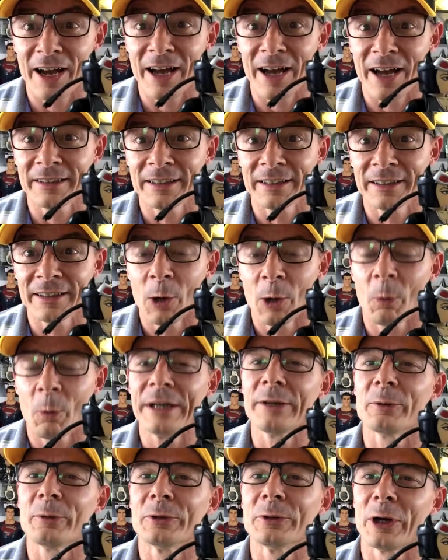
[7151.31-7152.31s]
one. No,
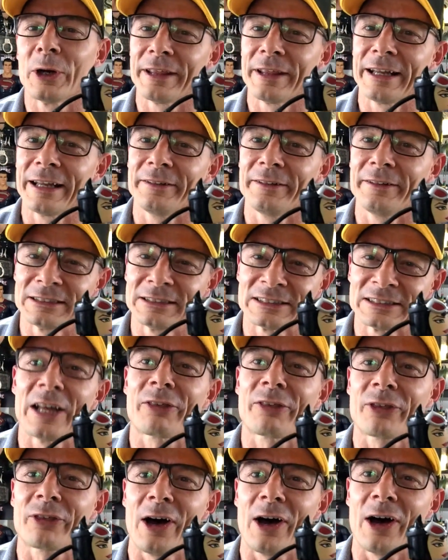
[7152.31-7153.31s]
it's not
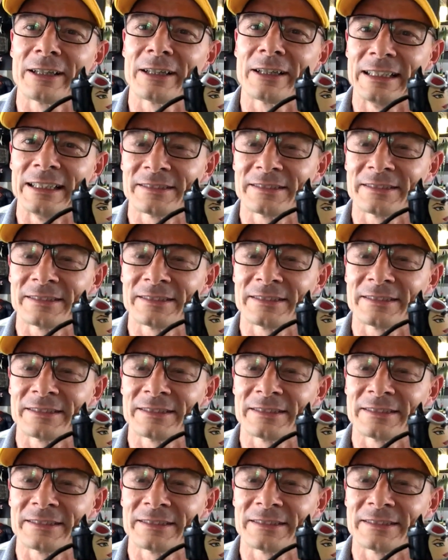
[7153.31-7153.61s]
thongless. They got